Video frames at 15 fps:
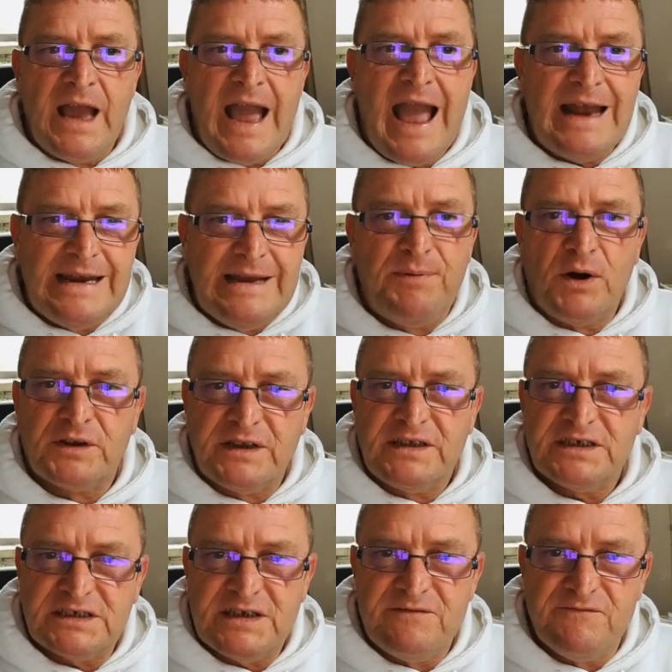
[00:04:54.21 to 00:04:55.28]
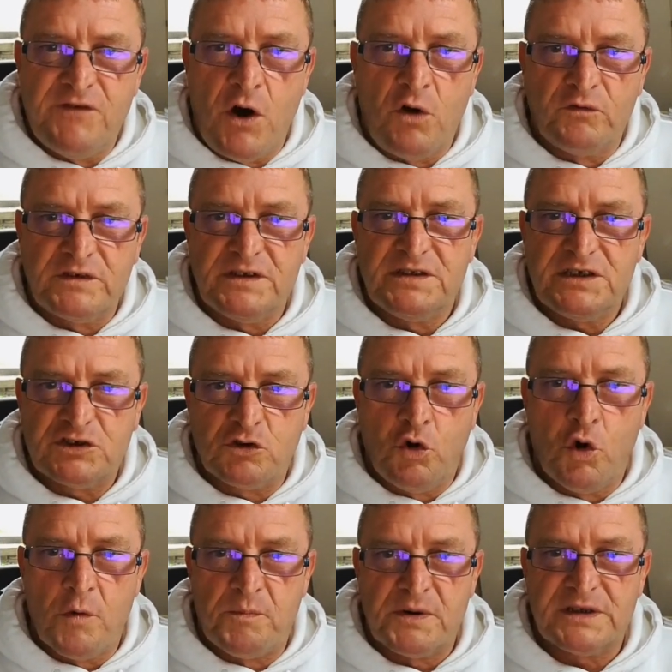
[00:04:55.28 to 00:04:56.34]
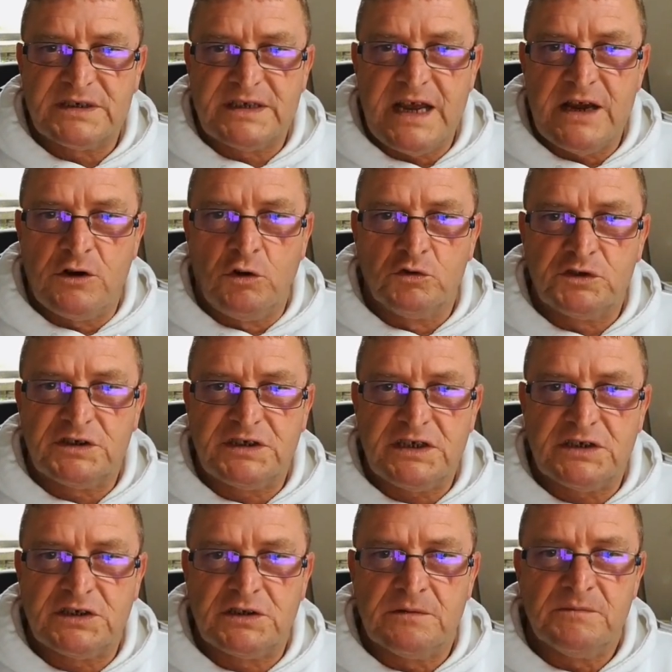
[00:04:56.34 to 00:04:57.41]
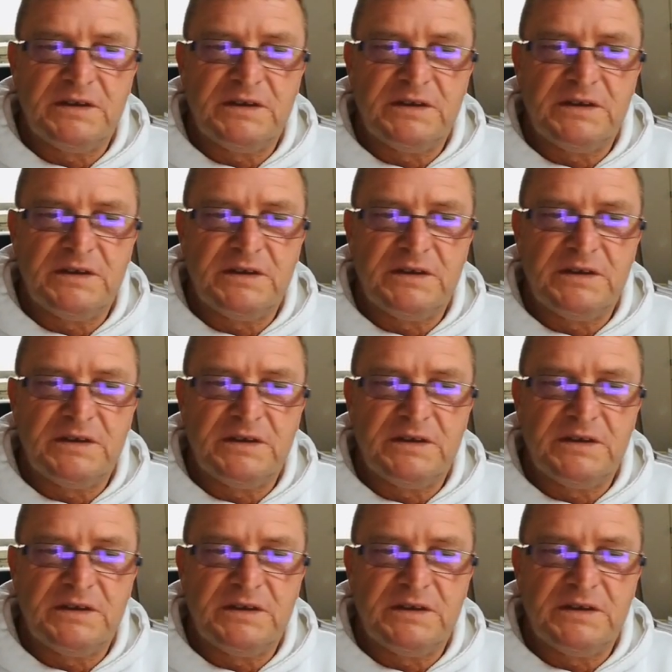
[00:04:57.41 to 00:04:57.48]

anybody that's involved in this corporate stakeholder system,